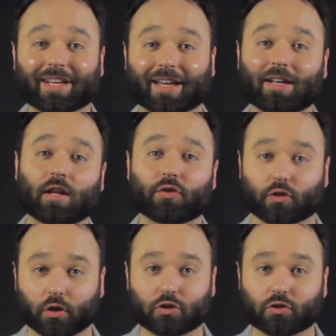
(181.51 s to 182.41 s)
2nd, and
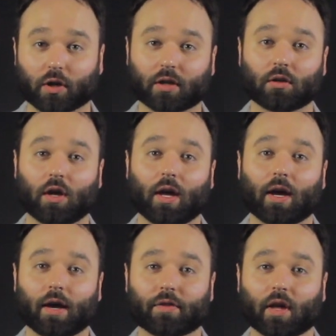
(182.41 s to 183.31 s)
3rd string,
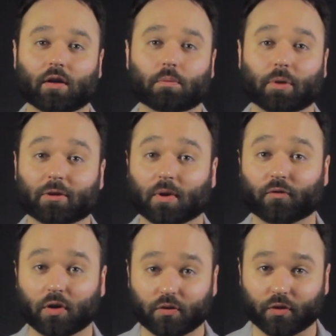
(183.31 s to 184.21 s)
and then place my
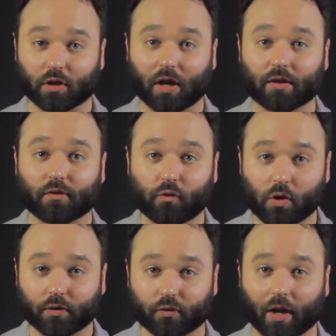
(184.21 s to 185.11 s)
first finger on the
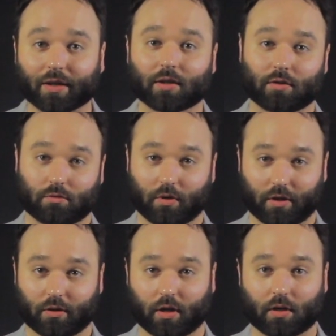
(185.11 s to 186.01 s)
4th fret right
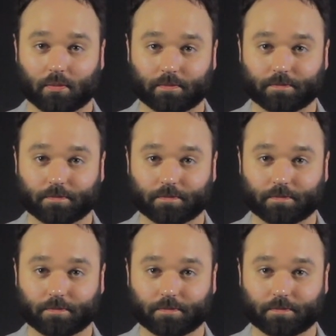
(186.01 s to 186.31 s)
there.